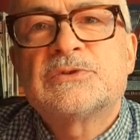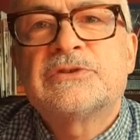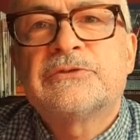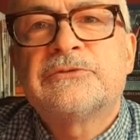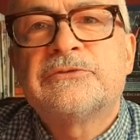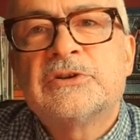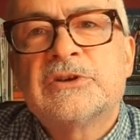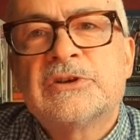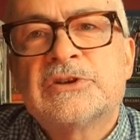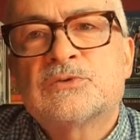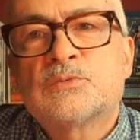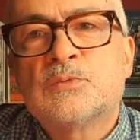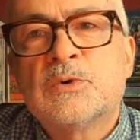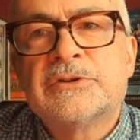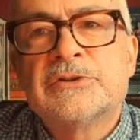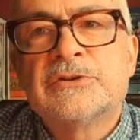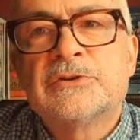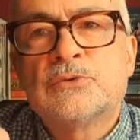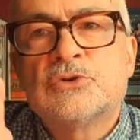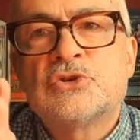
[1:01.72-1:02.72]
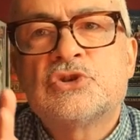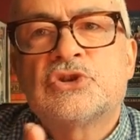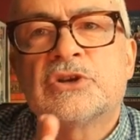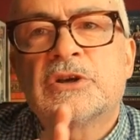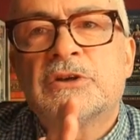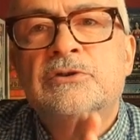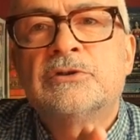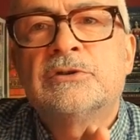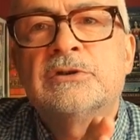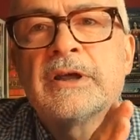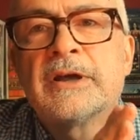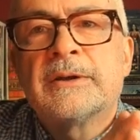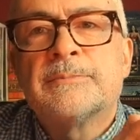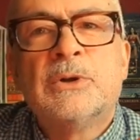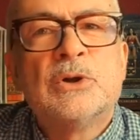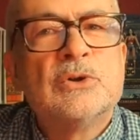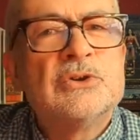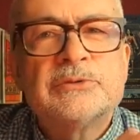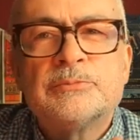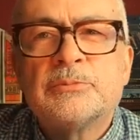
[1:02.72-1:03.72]
was the first one that was shown like
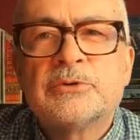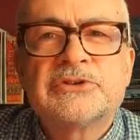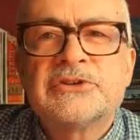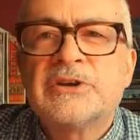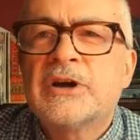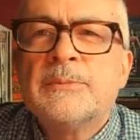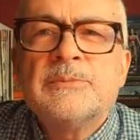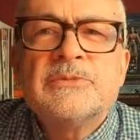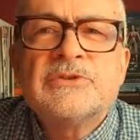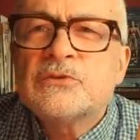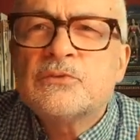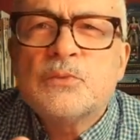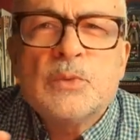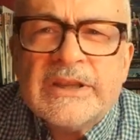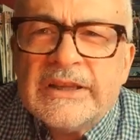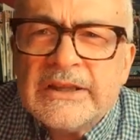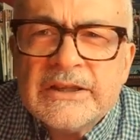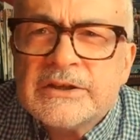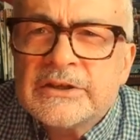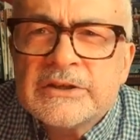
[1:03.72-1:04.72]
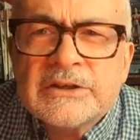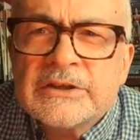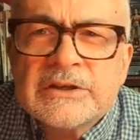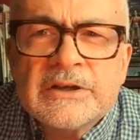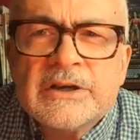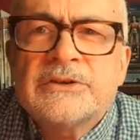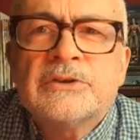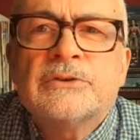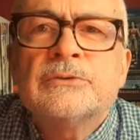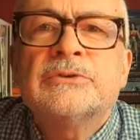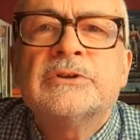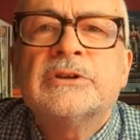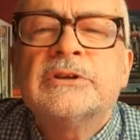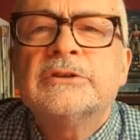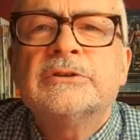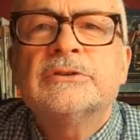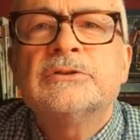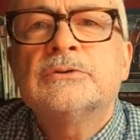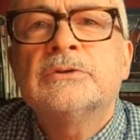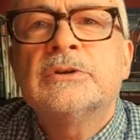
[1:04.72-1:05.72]
multiple times a week. I don't
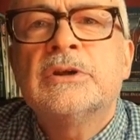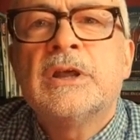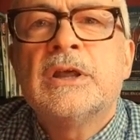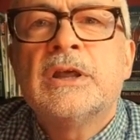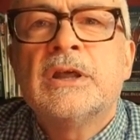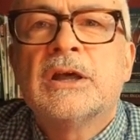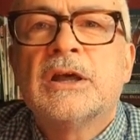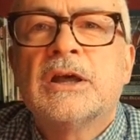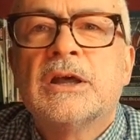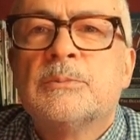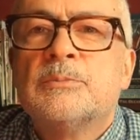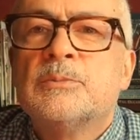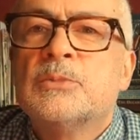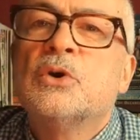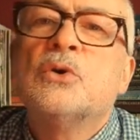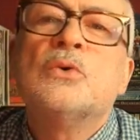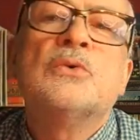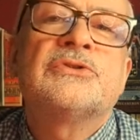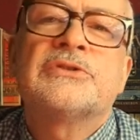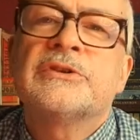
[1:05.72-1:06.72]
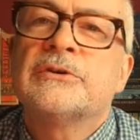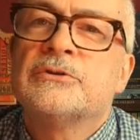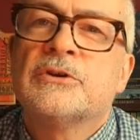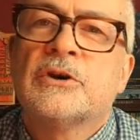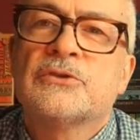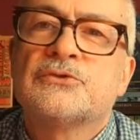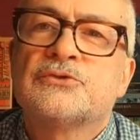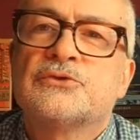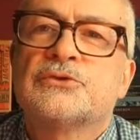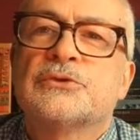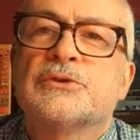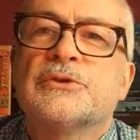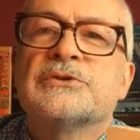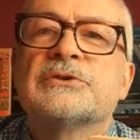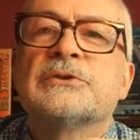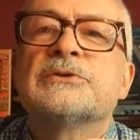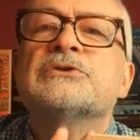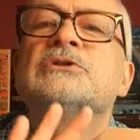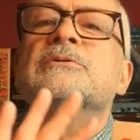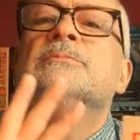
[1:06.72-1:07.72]
know. No. Um, also not true.
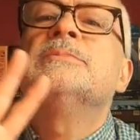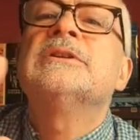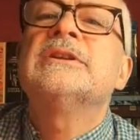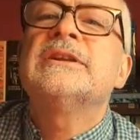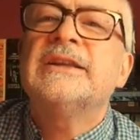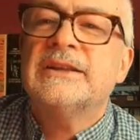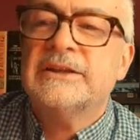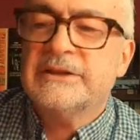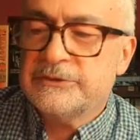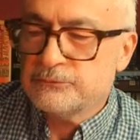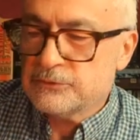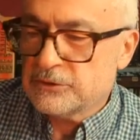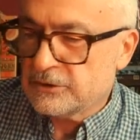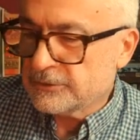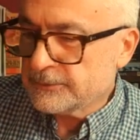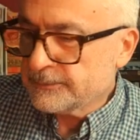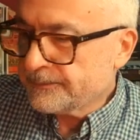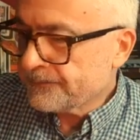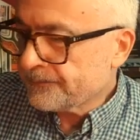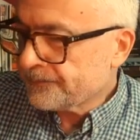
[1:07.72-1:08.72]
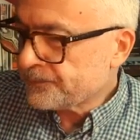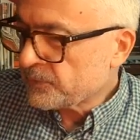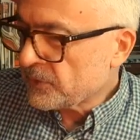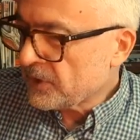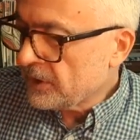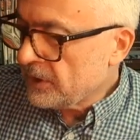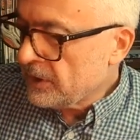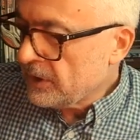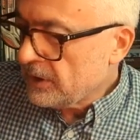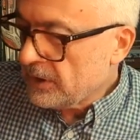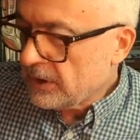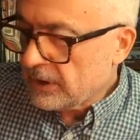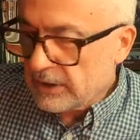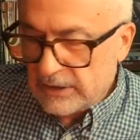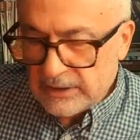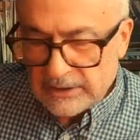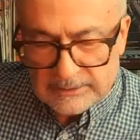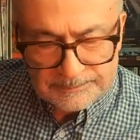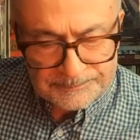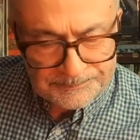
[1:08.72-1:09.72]
So I was completely wrong.
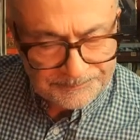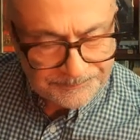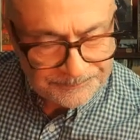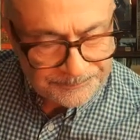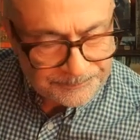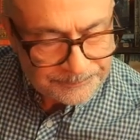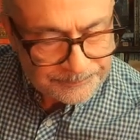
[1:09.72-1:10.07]
Um,